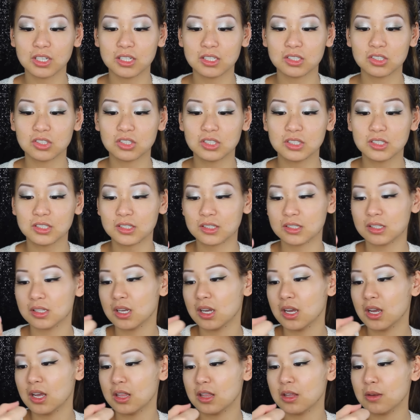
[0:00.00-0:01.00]
It is just
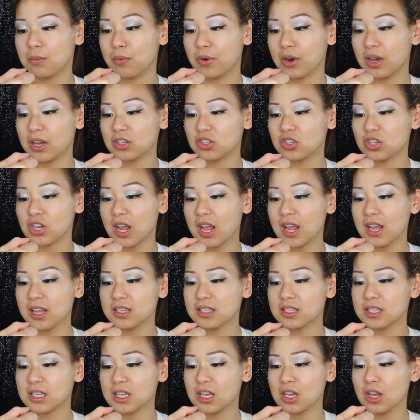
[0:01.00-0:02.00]
the brush
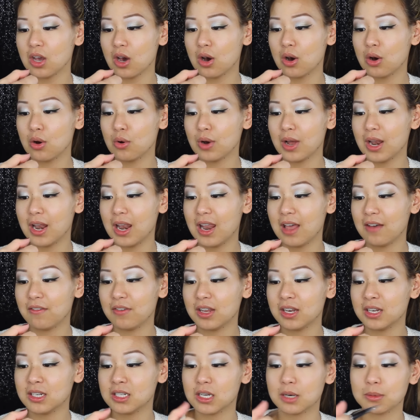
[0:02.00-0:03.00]

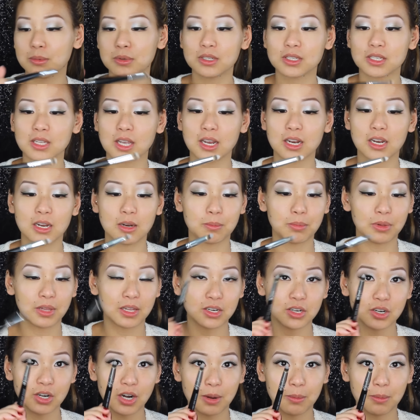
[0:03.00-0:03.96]
ACO11 double-sided blender.